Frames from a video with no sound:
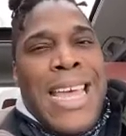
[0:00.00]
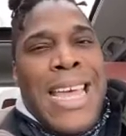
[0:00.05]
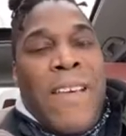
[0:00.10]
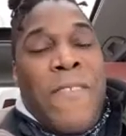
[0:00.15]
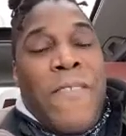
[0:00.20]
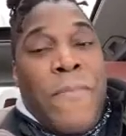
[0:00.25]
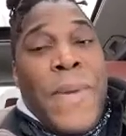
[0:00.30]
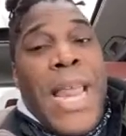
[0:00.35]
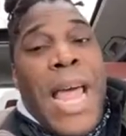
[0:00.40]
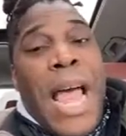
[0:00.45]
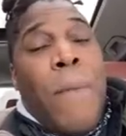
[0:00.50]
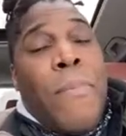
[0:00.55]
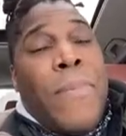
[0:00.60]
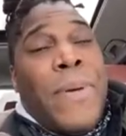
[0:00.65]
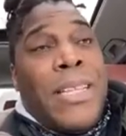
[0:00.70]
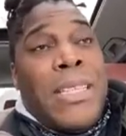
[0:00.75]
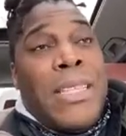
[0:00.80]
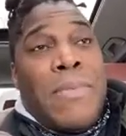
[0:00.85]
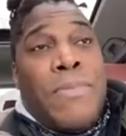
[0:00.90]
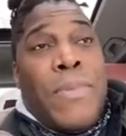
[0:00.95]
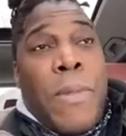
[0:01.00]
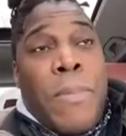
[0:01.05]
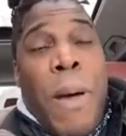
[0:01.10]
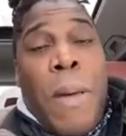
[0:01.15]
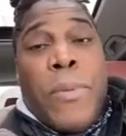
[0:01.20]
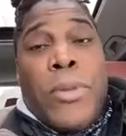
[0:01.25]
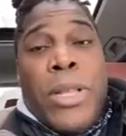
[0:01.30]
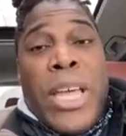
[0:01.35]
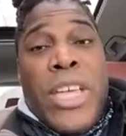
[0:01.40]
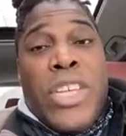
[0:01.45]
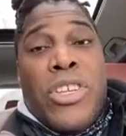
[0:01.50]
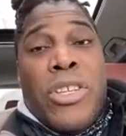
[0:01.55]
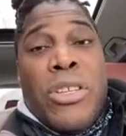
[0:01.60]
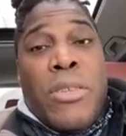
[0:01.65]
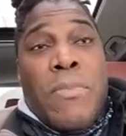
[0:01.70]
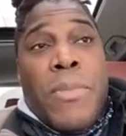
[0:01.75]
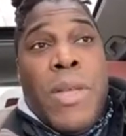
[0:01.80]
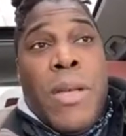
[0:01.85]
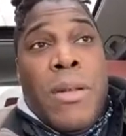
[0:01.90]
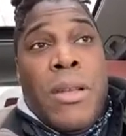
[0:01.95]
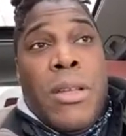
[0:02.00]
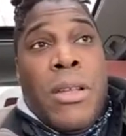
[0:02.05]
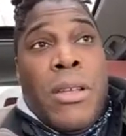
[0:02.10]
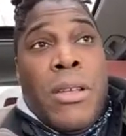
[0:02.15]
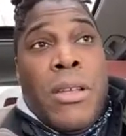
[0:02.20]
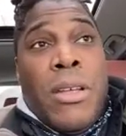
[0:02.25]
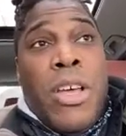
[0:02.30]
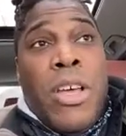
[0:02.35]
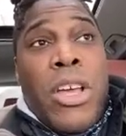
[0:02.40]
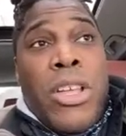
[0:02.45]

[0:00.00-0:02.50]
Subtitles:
have been helping the population, the